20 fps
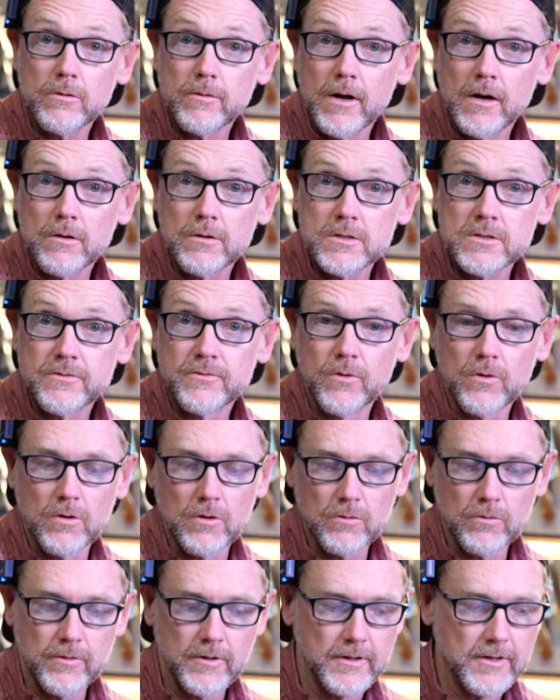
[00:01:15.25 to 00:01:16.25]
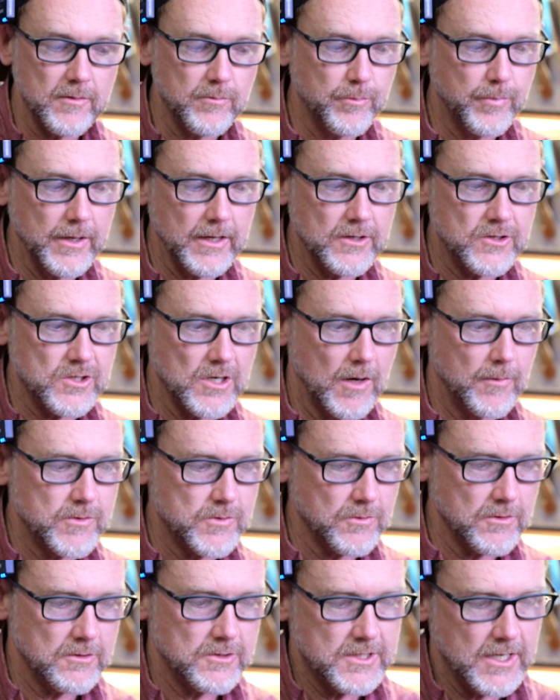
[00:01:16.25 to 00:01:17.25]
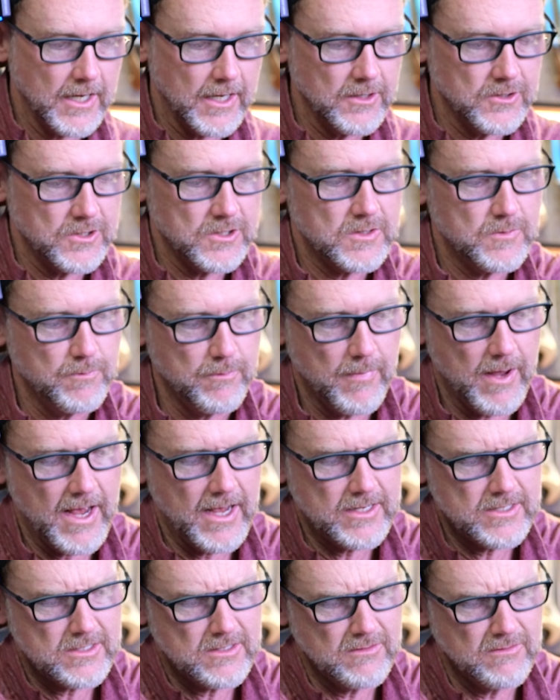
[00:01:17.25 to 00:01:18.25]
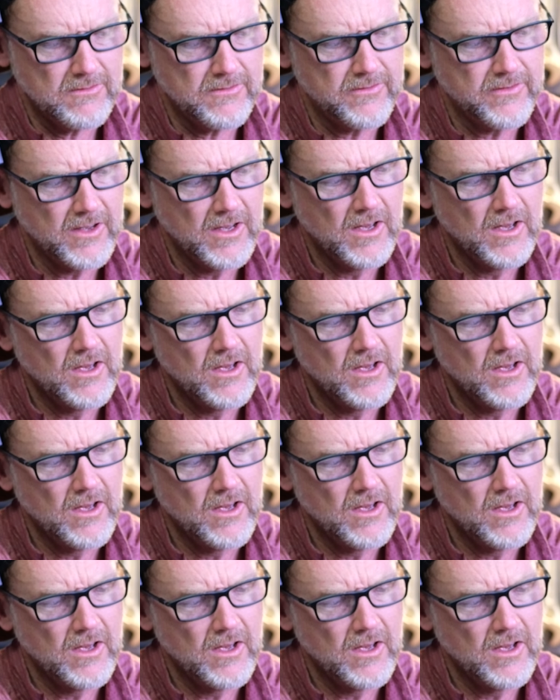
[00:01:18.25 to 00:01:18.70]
routers for really big jobs where you're taking just massive